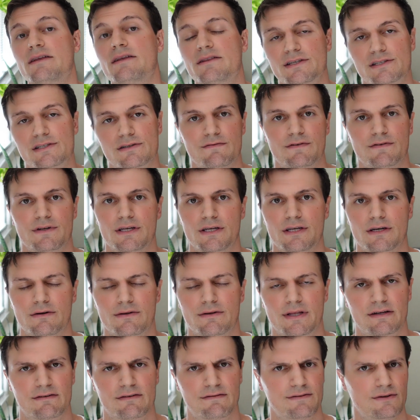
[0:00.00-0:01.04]
in this video
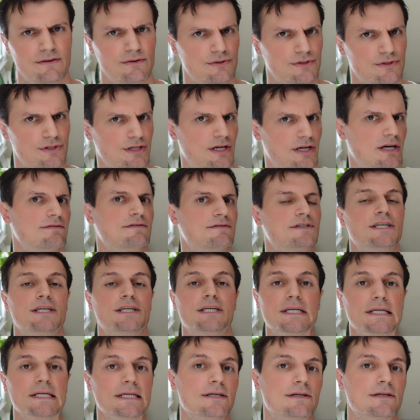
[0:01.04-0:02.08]
that feels tough to
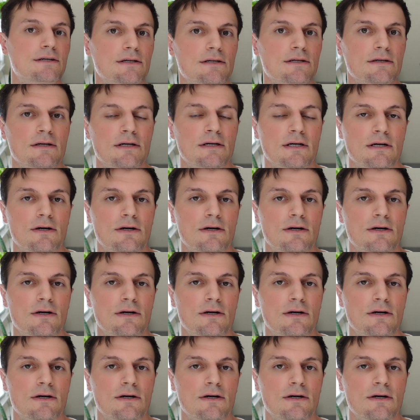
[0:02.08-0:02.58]
hear